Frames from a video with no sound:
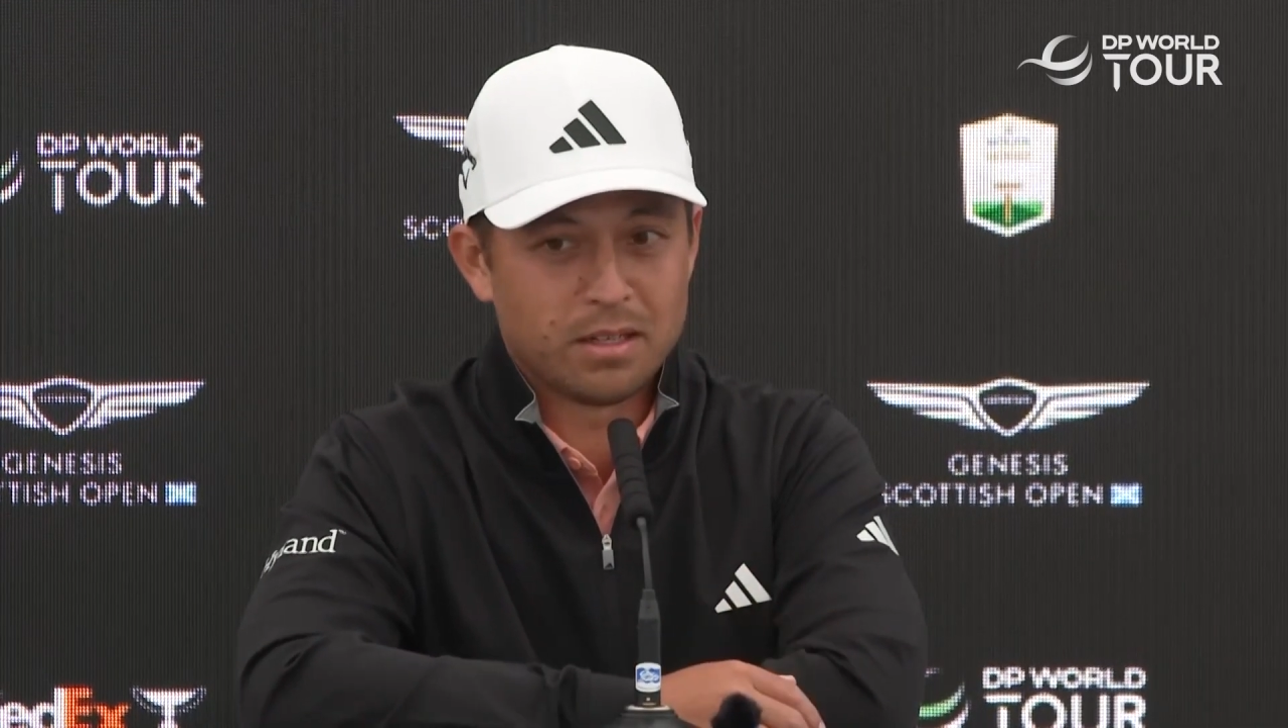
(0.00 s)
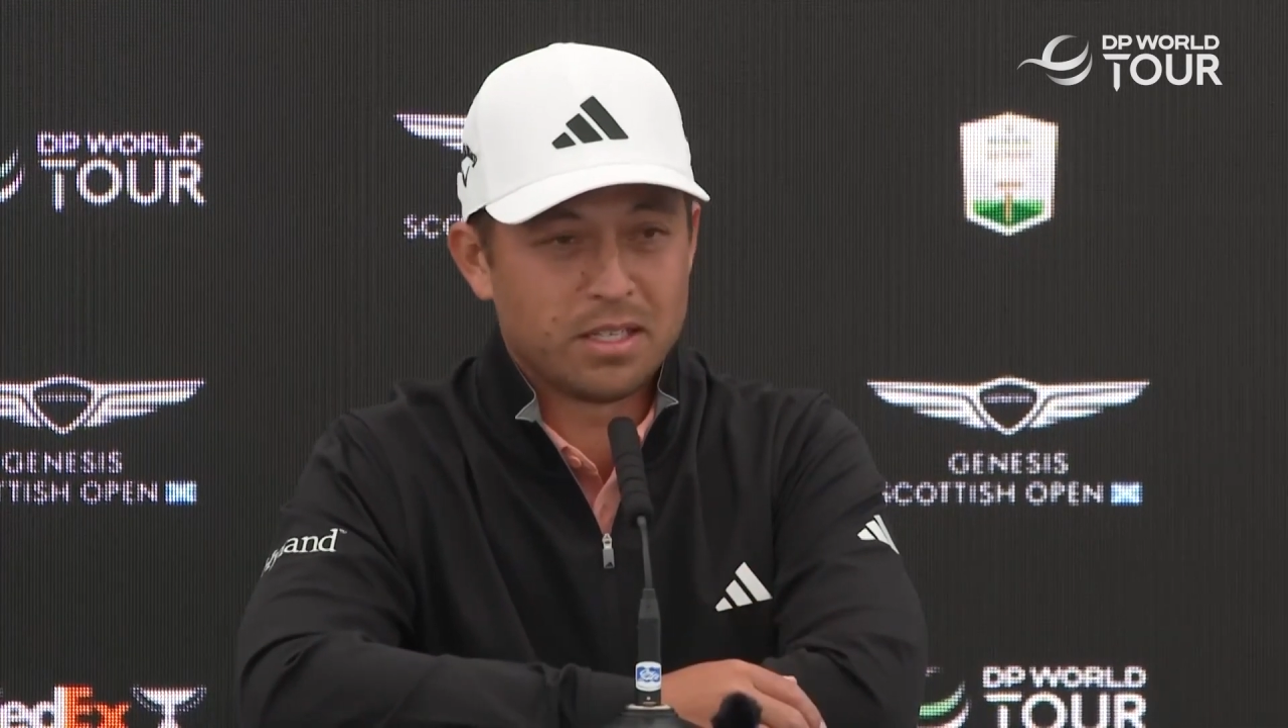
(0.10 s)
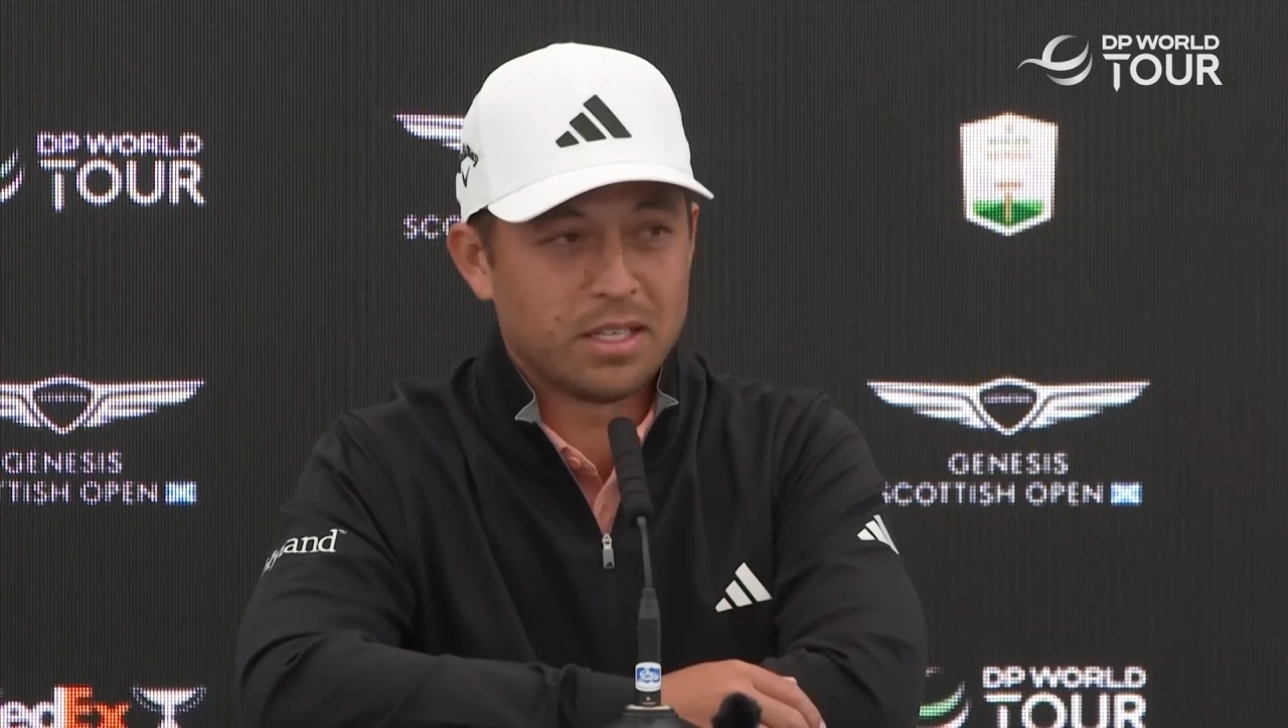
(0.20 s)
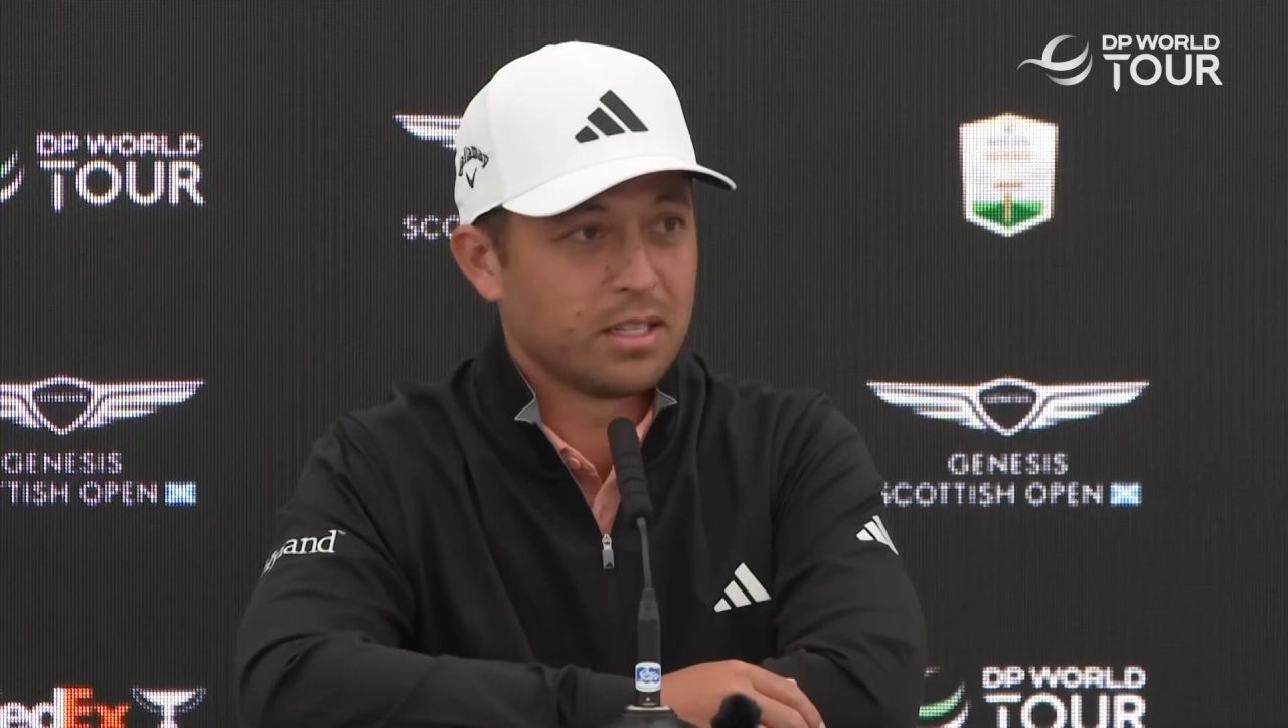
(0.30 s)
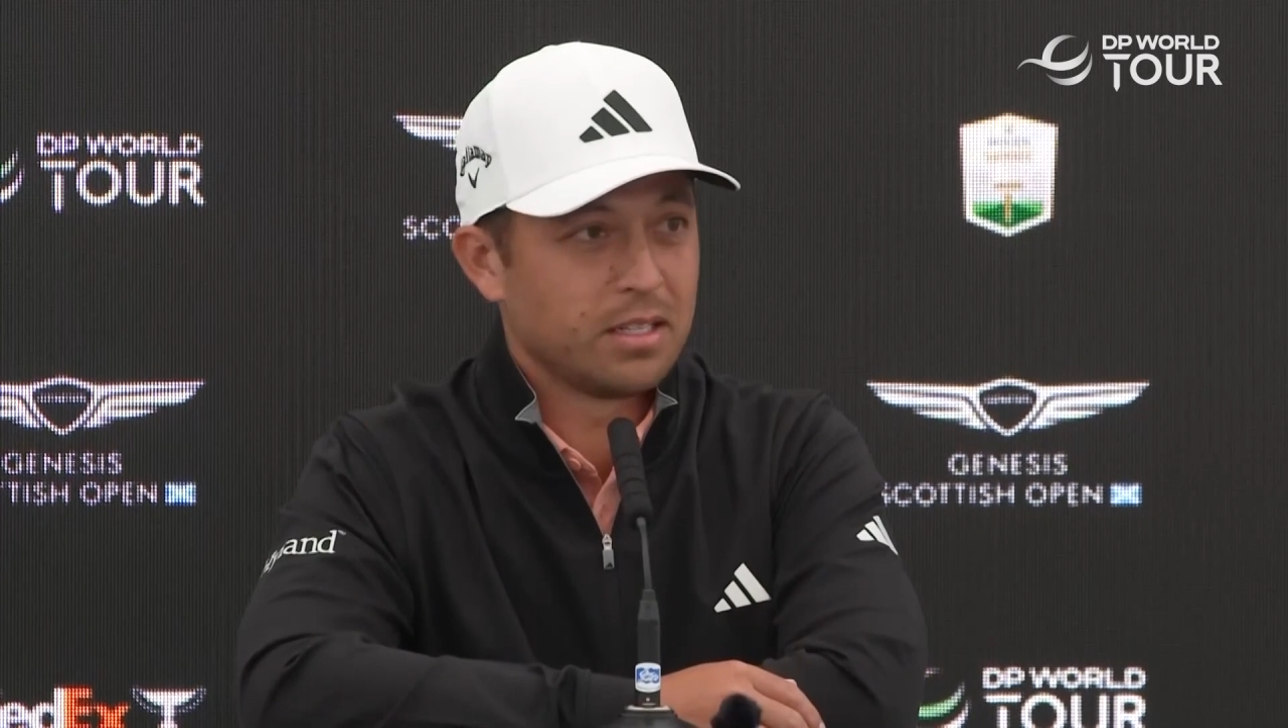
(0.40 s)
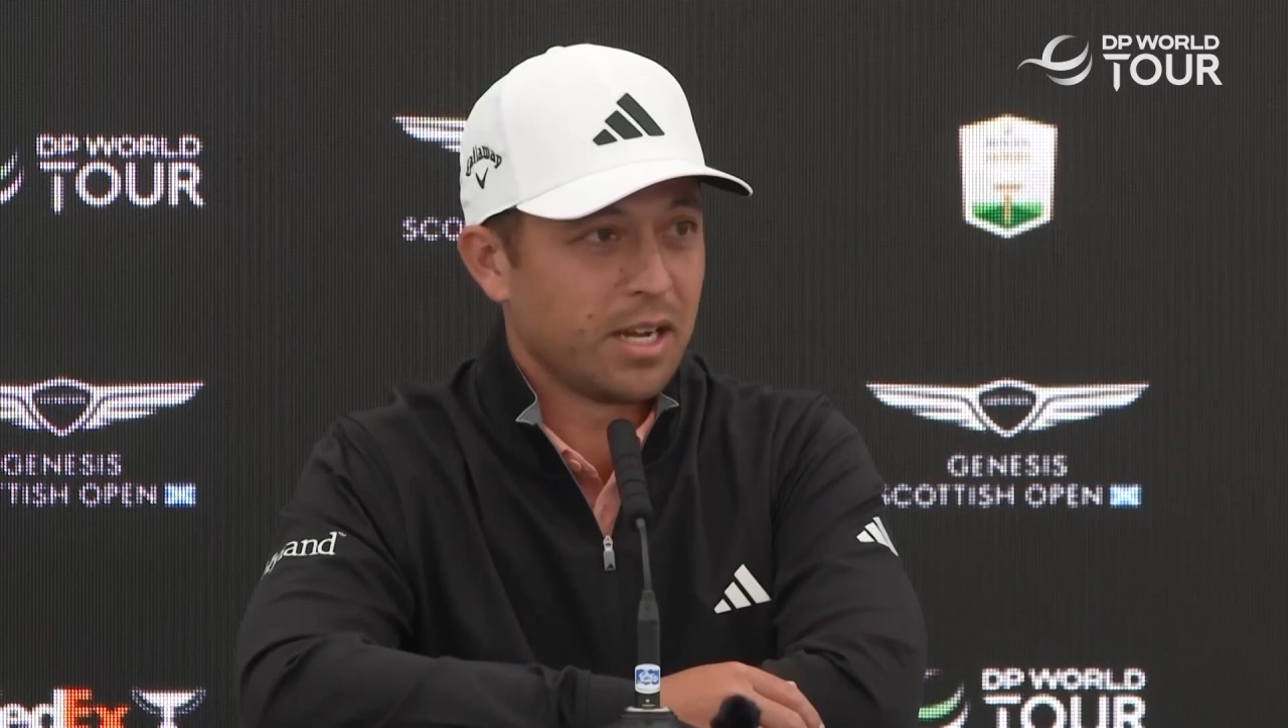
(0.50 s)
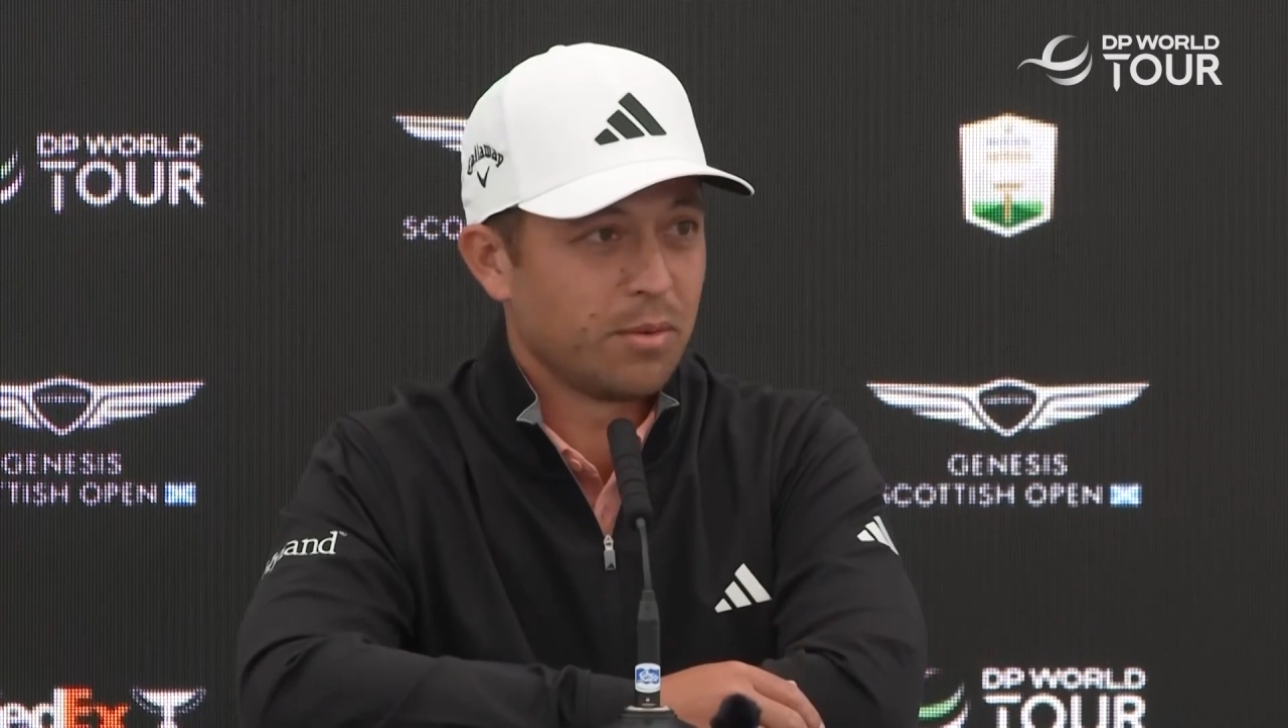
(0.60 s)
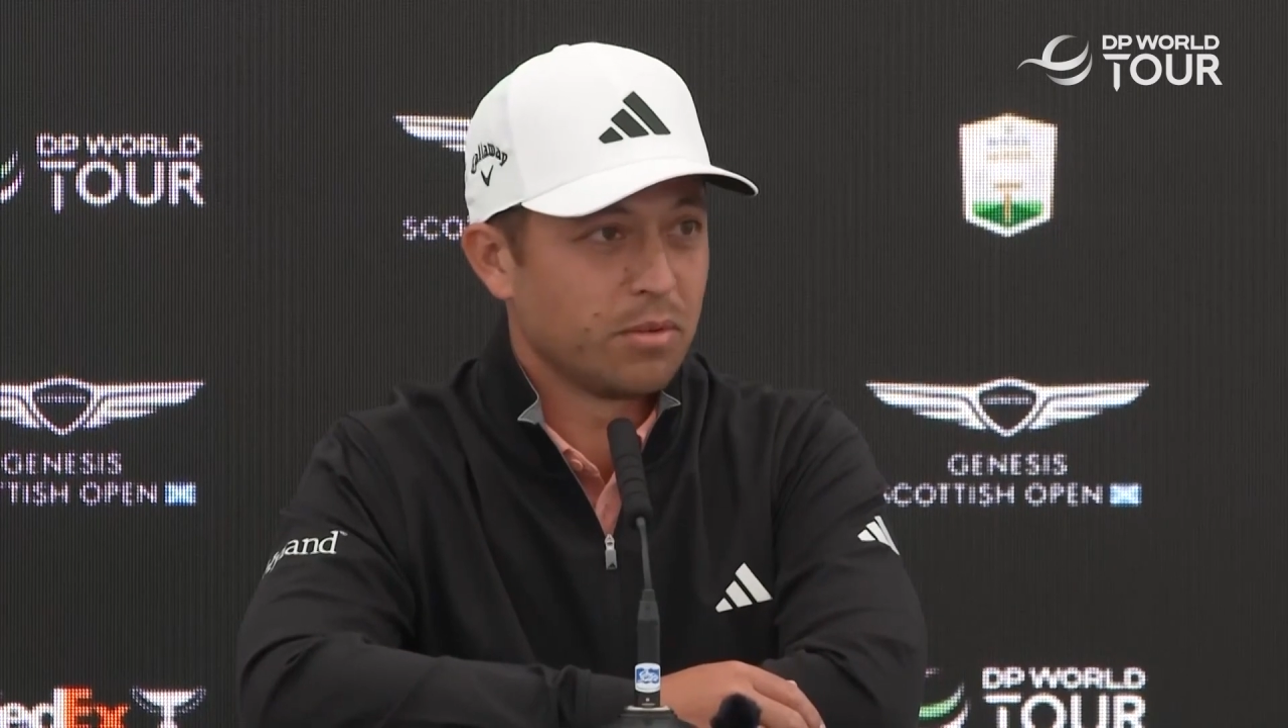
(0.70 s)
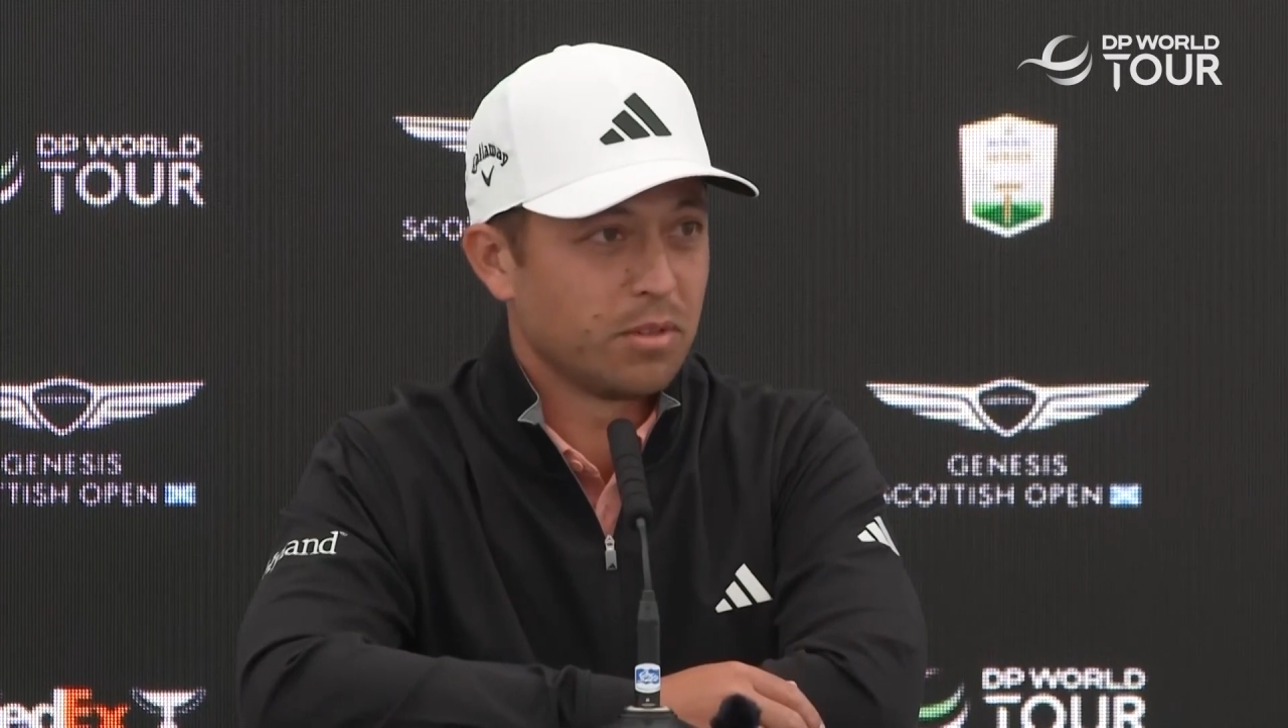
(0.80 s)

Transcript: a, seat at the table.